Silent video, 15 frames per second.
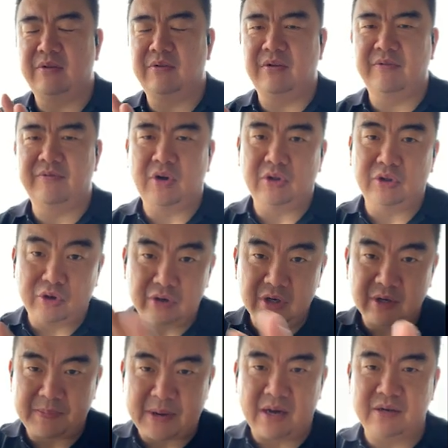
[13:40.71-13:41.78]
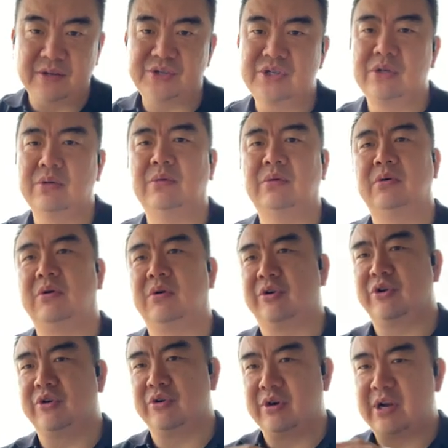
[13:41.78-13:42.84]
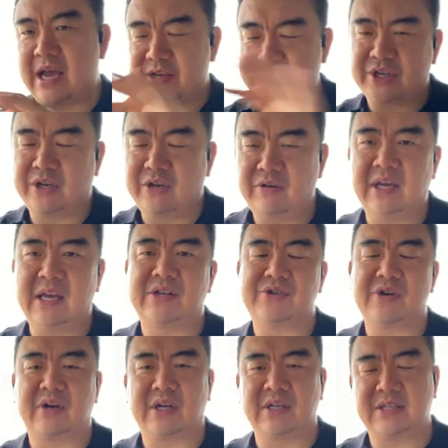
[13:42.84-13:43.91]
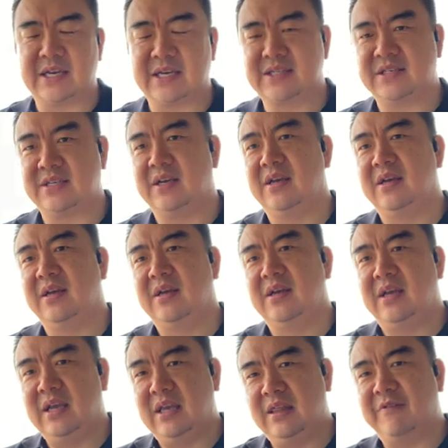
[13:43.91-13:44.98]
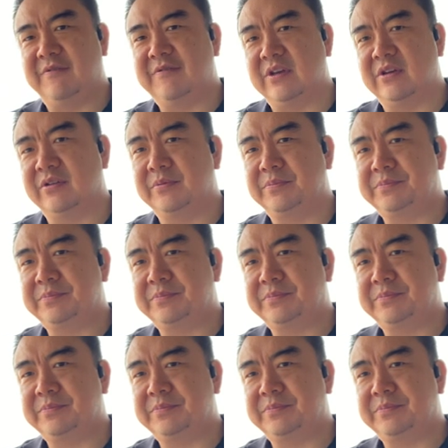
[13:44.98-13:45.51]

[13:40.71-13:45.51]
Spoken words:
you've all learned about in school, or you're executing as architects in the field.